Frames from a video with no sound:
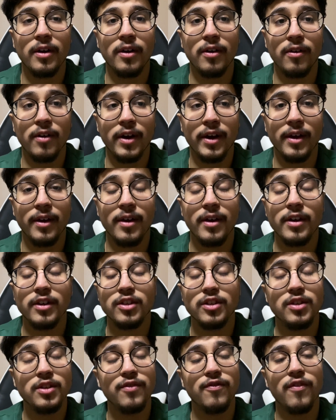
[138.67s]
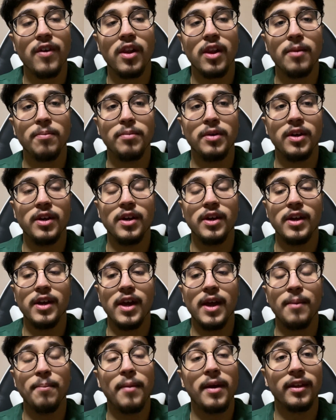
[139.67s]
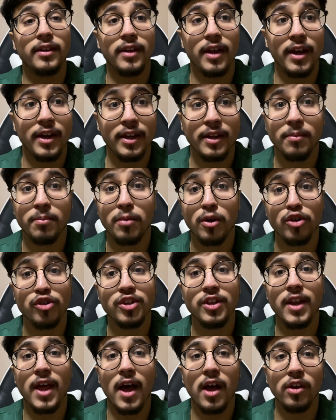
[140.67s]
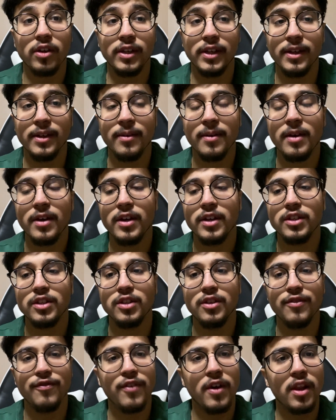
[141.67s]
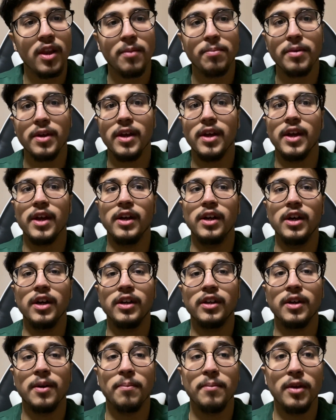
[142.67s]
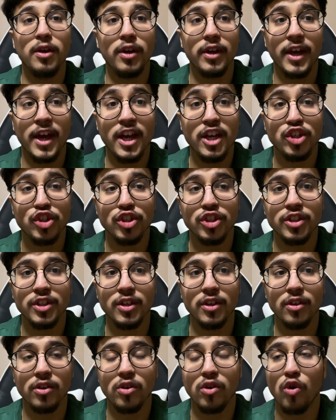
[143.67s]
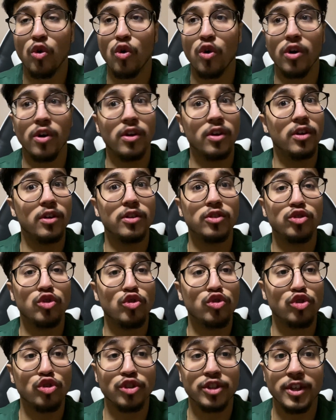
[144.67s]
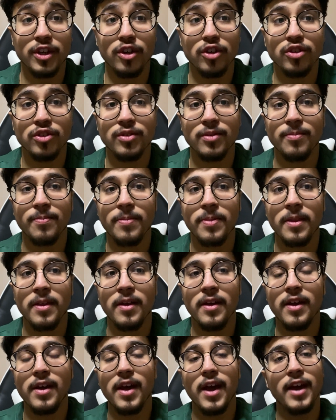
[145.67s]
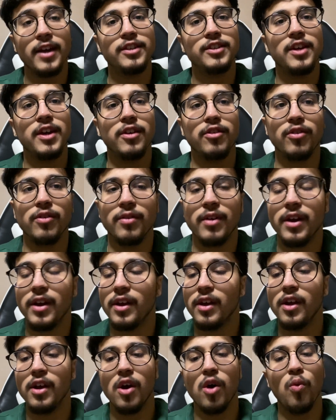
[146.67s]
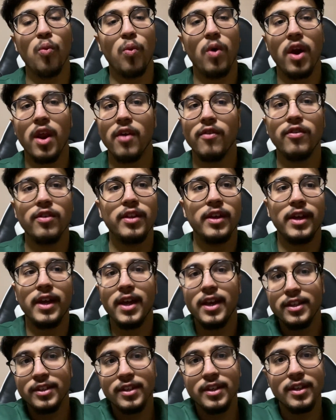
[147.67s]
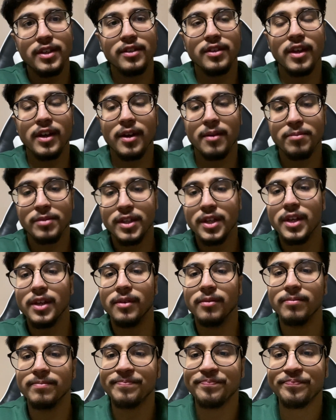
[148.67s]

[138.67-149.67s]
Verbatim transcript: right? To develop a magnetic personality to develop a good communication skill or social skills, etc. Right? Whatever the case is, like I'm saying,